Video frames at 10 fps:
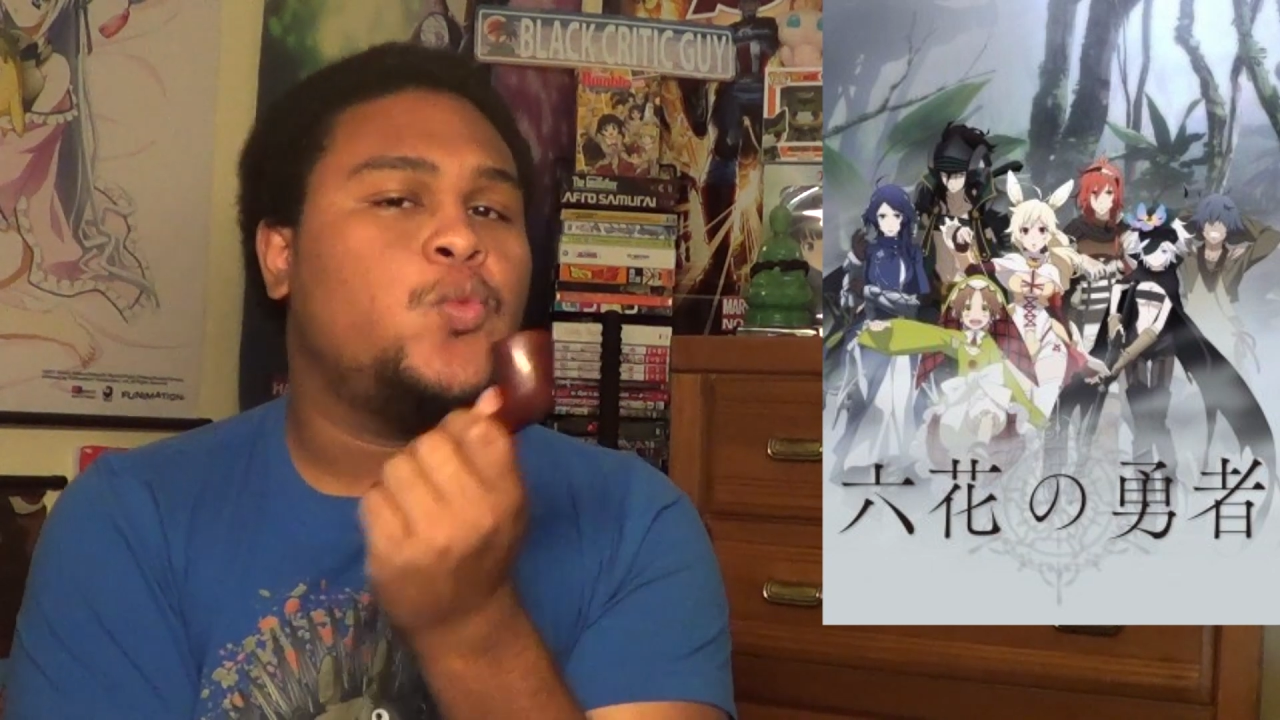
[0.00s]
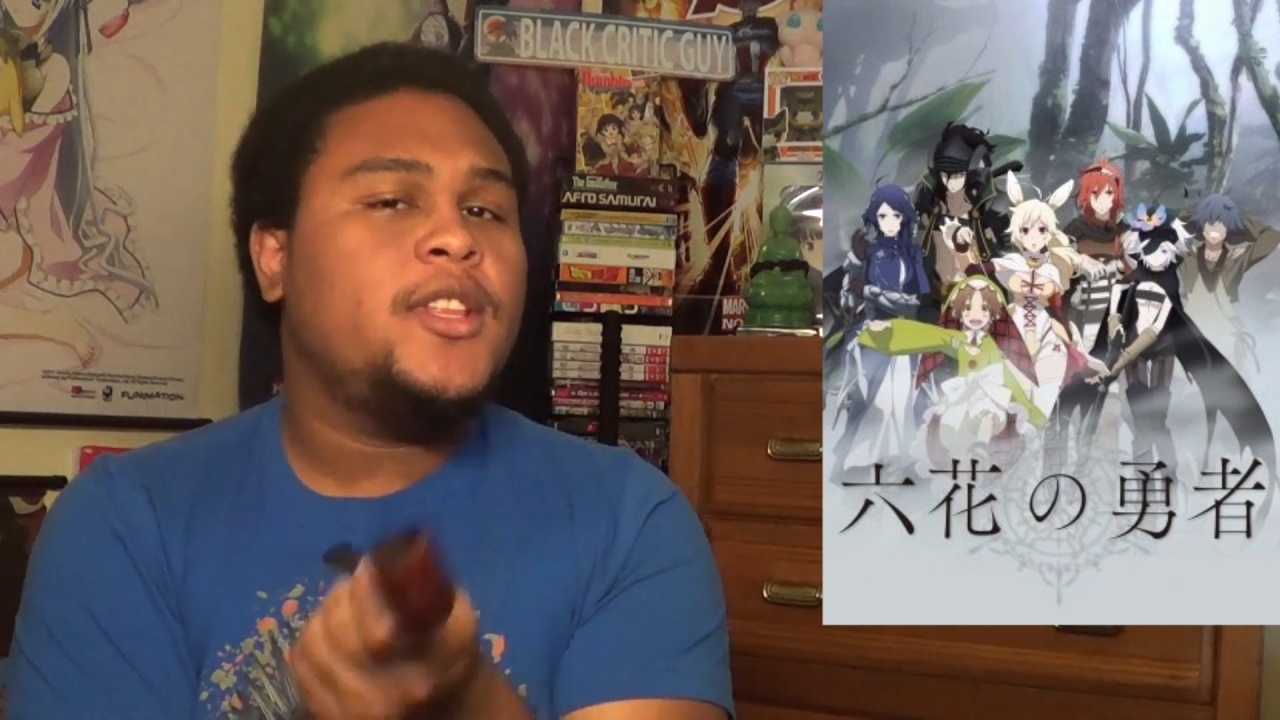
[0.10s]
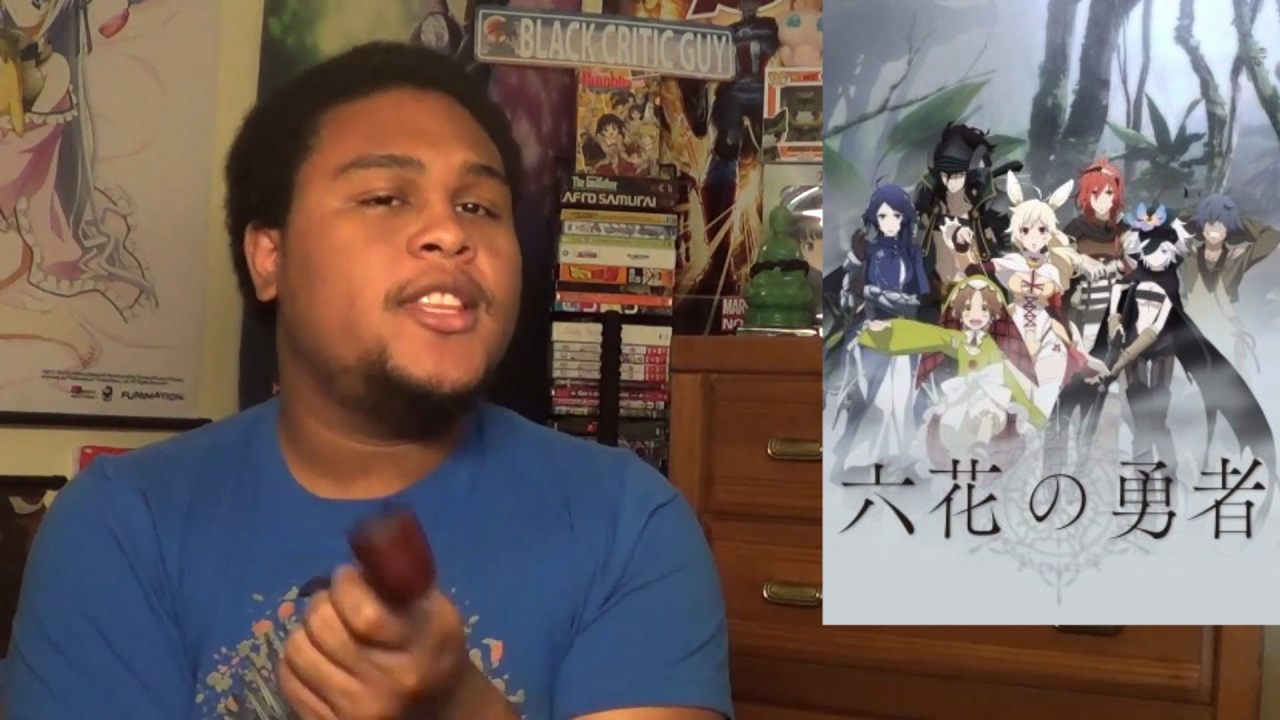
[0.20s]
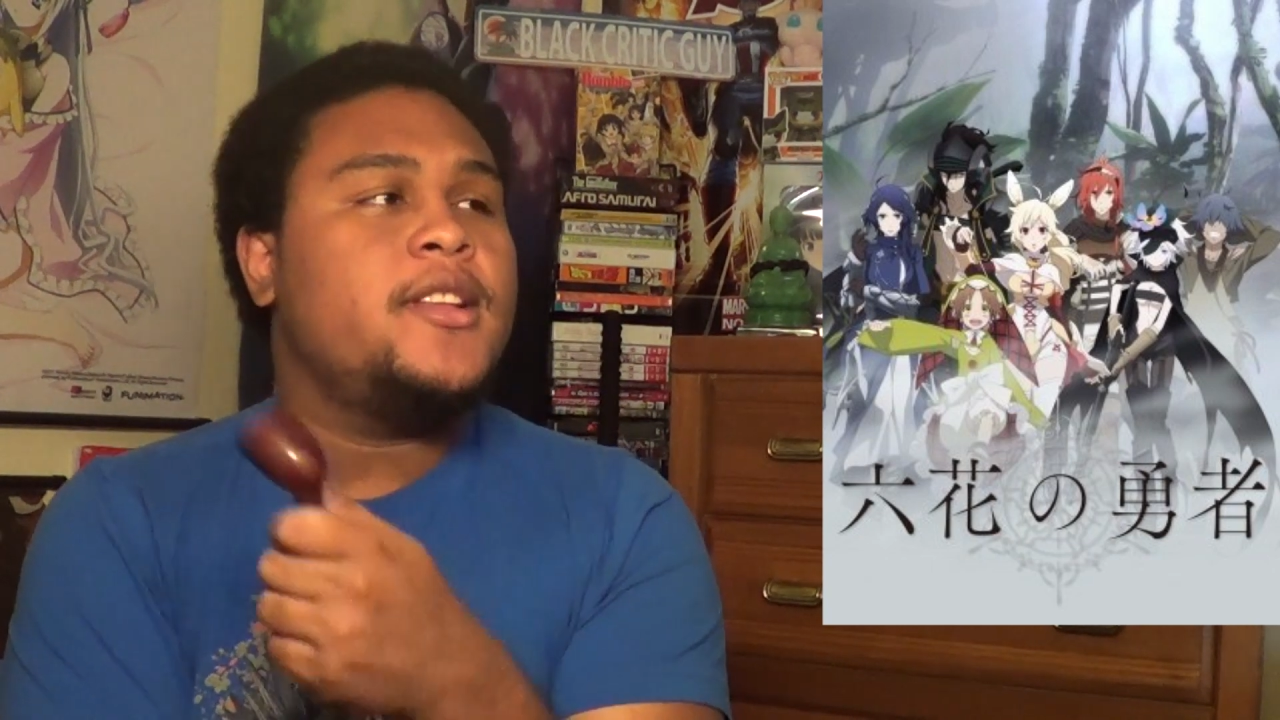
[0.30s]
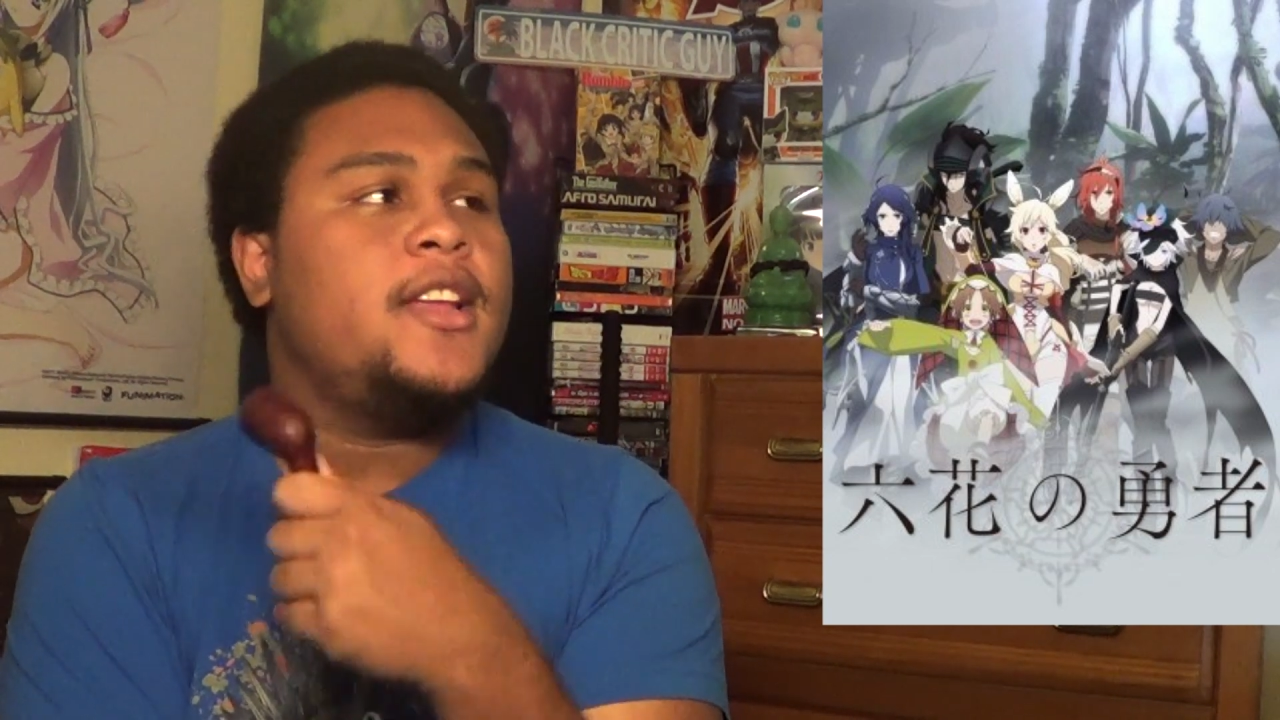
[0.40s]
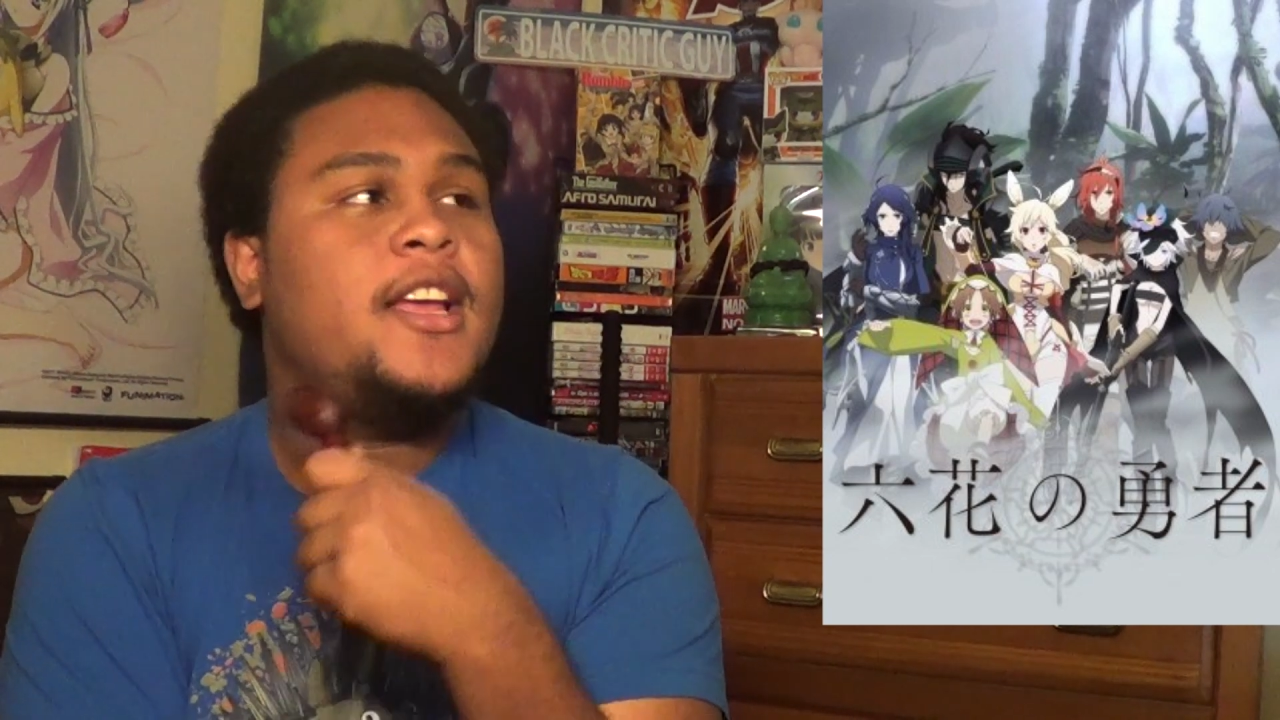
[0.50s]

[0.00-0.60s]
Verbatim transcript: with it